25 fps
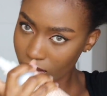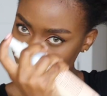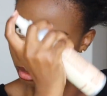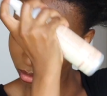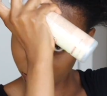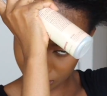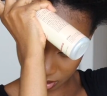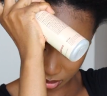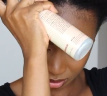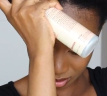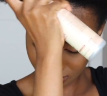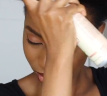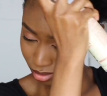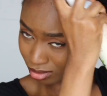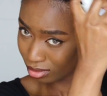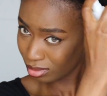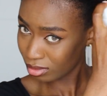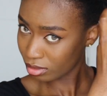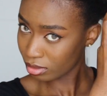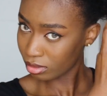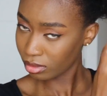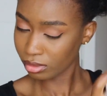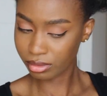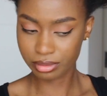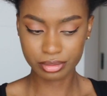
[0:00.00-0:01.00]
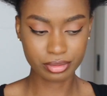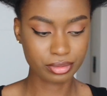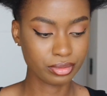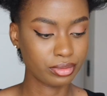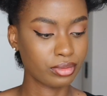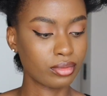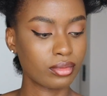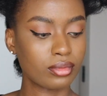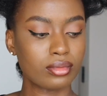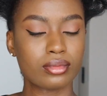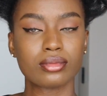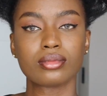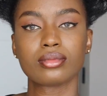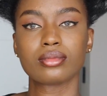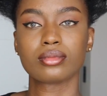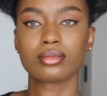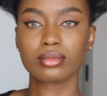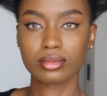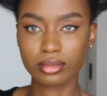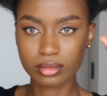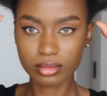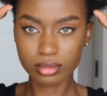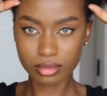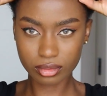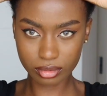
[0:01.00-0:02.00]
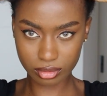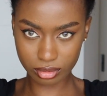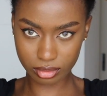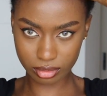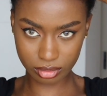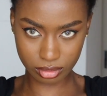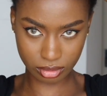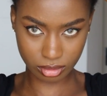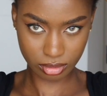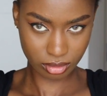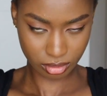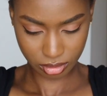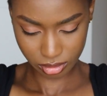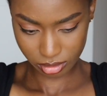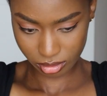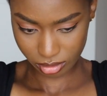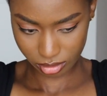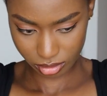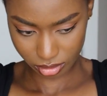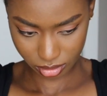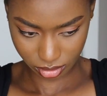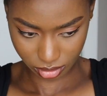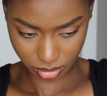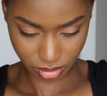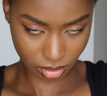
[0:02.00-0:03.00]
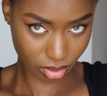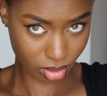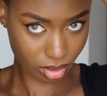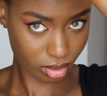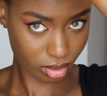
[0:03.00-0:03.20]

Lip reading: a permanent line there, and I honestly do not like that.